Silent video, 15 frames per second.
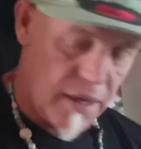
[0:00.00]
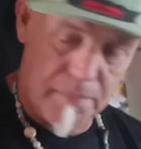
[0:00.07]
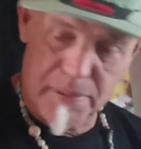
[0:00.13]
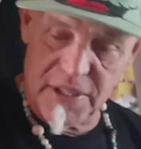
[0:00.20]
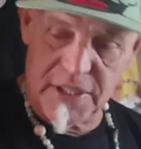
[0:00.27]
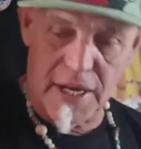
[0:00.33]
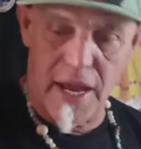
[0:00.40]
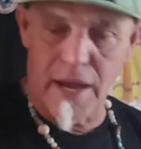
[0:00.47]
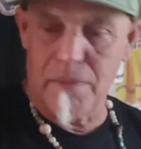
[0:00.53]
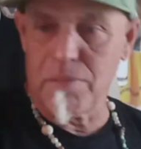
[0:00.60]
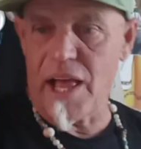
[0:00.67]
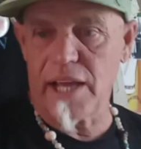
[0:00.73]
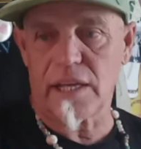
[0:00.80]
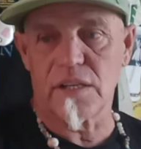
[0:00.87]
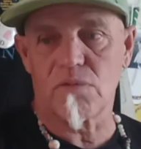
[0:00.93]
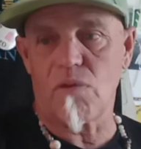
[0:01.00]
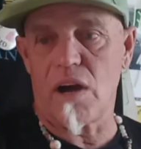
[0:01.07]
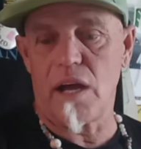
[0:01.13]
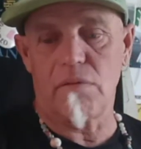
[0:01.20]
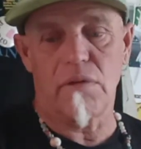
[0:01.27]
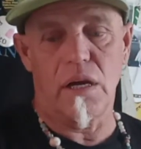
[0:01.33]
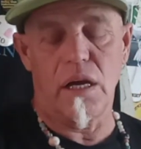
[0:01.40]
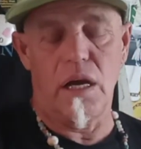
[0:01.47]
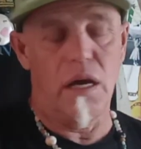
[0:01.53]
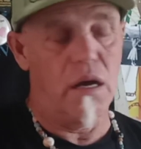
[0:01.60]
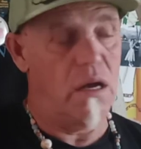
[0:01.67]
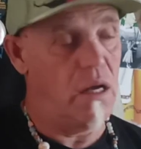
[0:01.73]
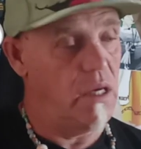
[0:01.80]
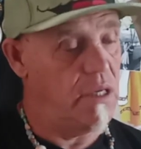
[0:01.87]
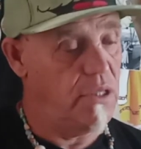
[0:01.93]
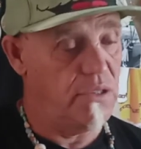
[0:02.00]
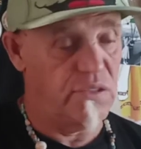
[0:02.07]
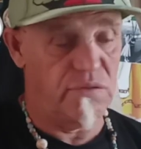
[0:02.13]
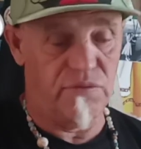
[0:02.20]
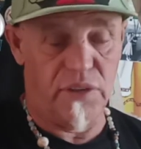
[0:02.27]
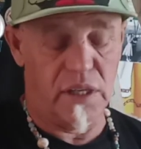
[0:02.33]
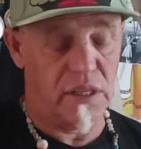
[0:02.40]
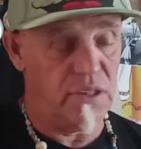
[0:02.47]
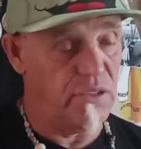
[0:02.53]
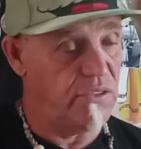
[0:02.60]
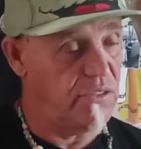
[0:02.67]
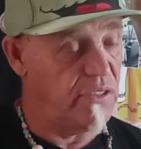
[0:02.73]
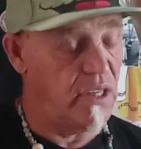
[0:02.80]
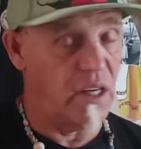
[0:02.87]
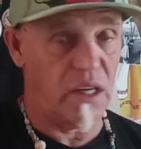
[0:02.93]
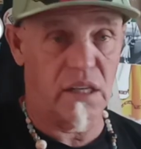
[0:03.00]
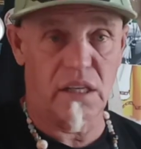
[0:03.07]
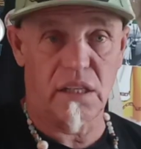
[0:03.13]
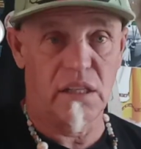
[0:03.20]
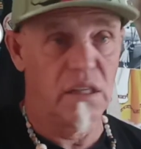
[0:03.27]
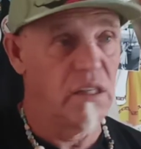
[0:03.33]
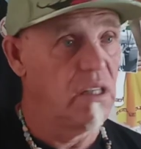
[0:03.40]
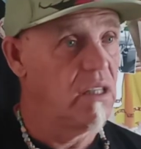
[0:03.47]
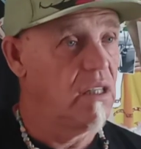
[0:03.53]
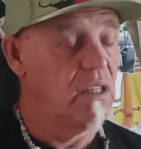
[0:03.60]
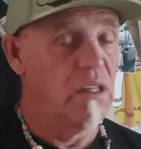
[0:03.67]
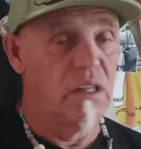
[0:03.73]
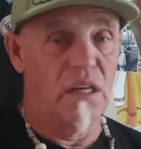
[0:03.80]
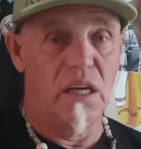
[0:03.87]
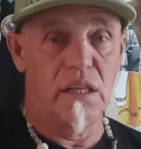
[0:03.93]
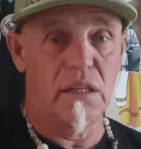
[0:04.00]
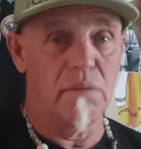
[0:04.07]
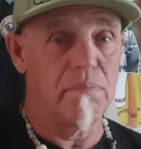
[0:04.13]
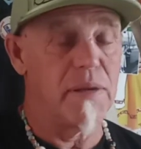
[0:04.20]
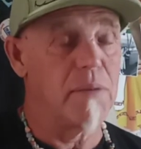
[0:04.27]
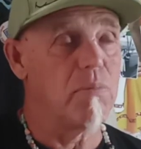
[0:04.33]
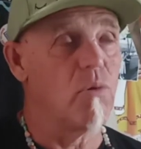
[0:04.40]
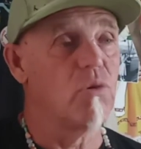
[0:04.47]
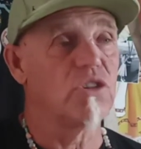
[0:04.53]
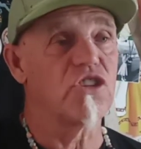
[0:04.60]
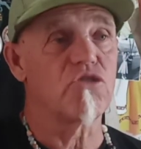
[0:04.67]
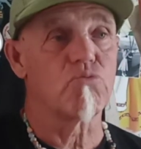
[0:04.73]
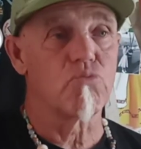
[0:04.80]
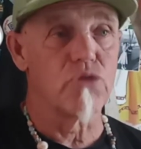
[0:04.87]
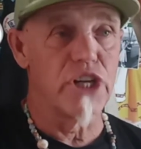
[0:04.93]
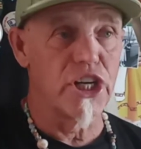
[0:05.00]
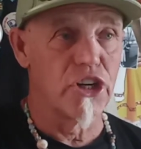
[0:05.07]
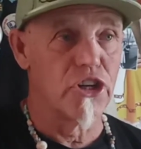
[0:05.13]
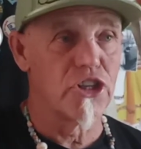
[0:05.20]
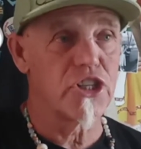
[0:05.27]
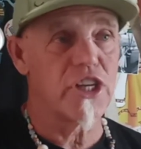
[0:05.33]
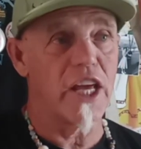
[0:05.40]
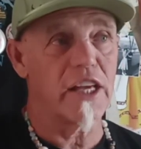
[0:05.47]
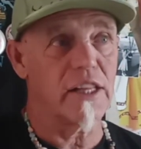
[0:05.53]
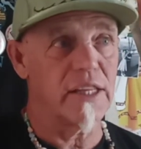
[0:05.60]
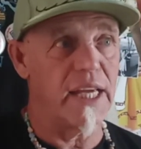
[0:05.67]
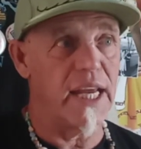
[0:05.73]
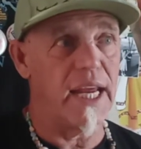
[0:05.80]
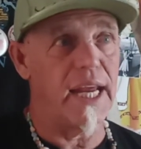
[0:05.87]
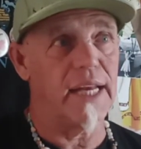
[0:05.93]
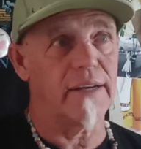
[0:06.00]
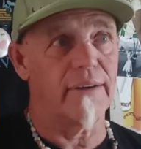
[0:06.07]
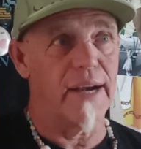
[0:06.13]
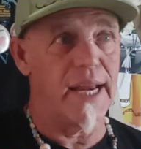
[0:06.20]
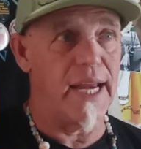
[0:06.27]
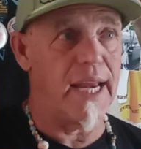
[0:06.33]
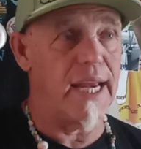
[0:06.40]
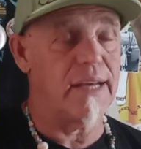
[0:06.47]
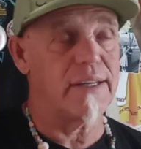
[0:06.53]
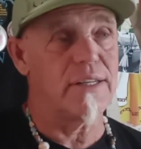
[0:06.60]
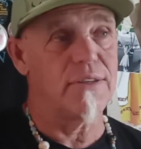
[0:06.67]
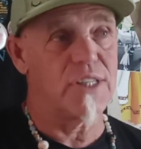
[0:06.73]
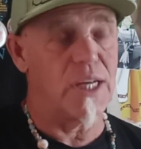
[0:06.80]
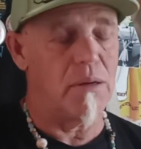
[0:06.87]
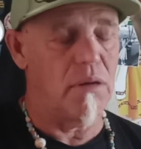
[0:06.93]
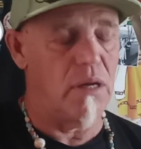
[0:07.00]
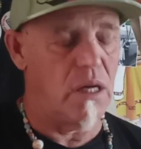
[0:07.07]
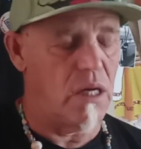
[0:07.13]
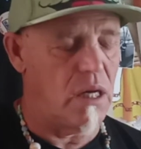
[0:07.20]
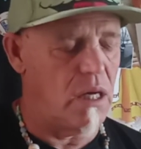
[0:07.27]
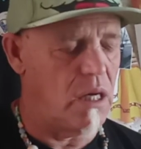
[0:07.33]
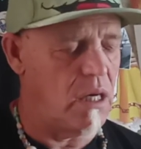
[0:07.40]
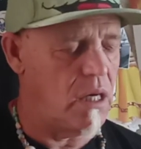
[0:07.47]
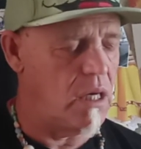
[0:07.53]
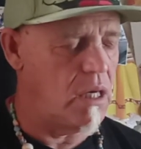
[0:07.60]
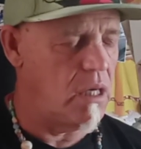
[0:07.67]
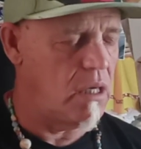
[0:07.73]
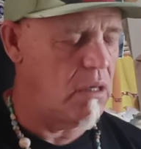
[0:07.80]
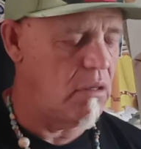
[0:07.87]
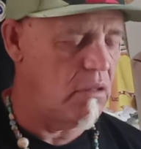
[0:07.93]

Up is down, black is white, wrong. Ah, it's fucking sick. And the people will just regurgitate clean, green, too cheap. Ah,